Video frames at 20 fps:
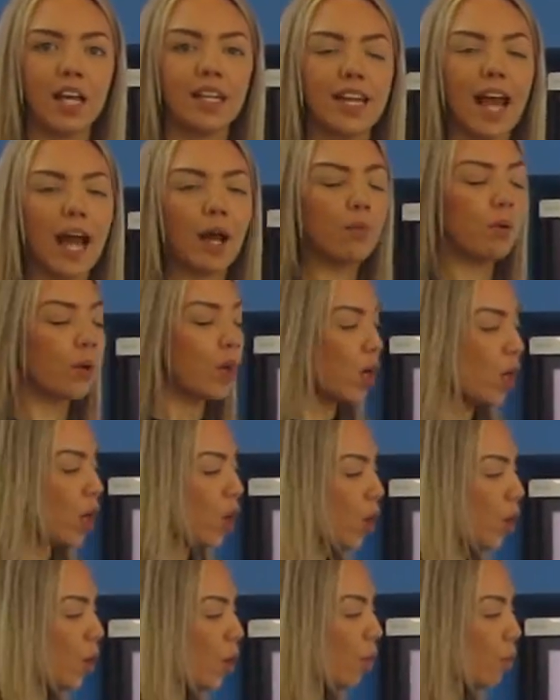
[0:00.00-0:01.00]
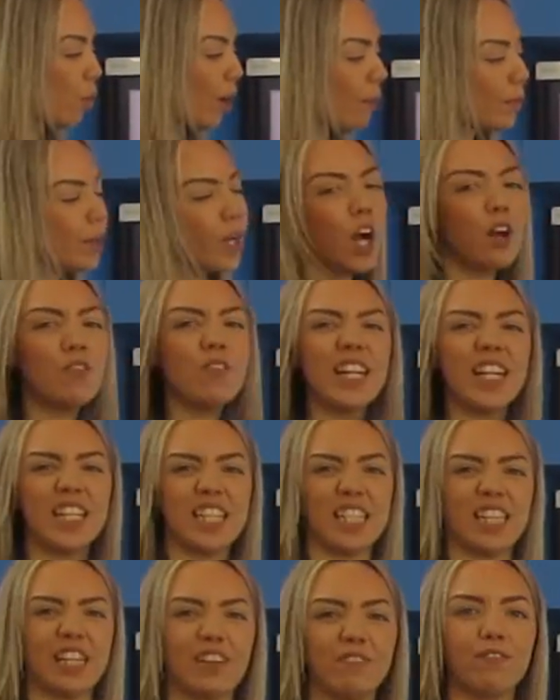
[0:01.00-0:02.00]
Now, when we are
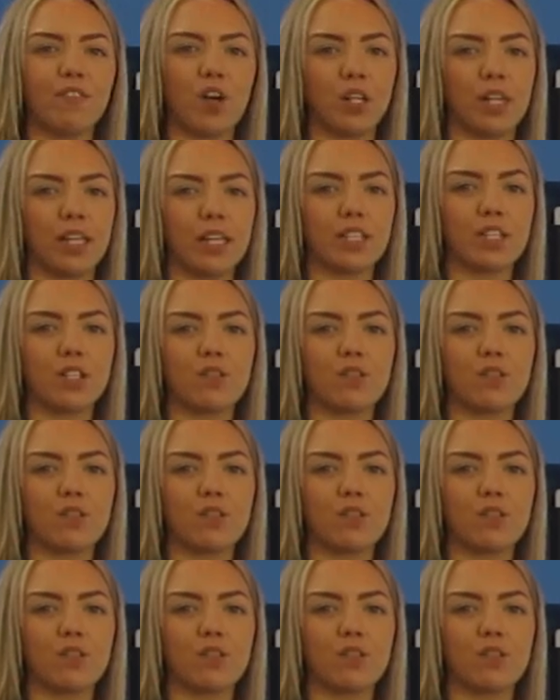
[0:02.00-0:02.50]
reading in phonics,